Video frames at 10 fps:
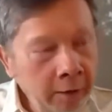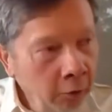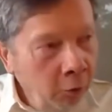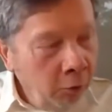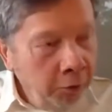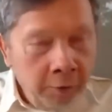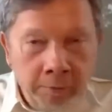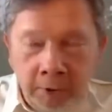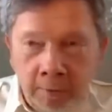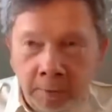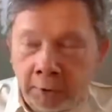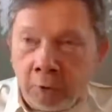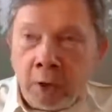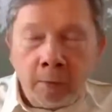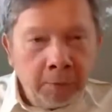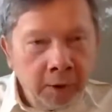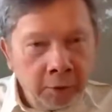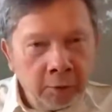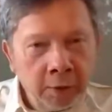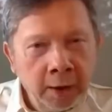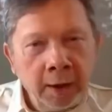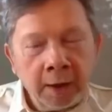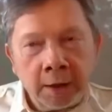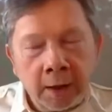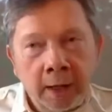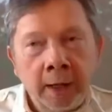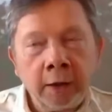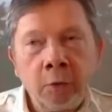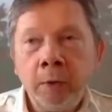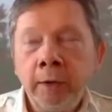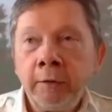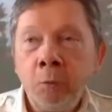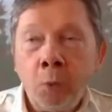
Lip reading: or the people you habitually interact with,